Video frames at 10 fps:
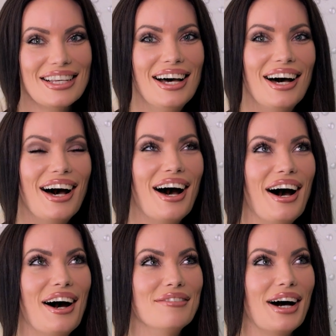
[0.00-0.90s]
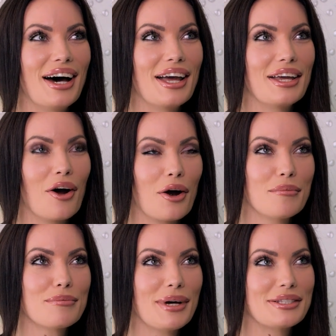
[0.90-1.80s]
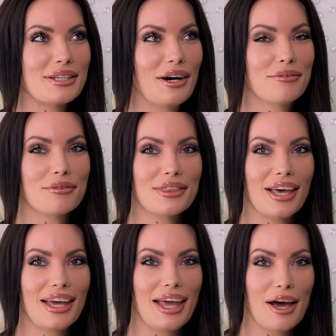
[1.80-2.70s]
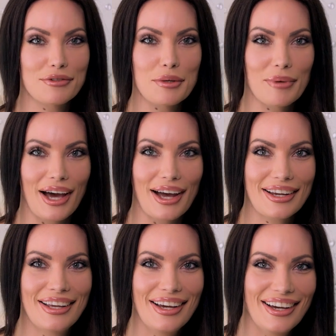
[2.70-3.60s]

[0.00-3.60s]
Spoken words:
I armed myself with a hefty bag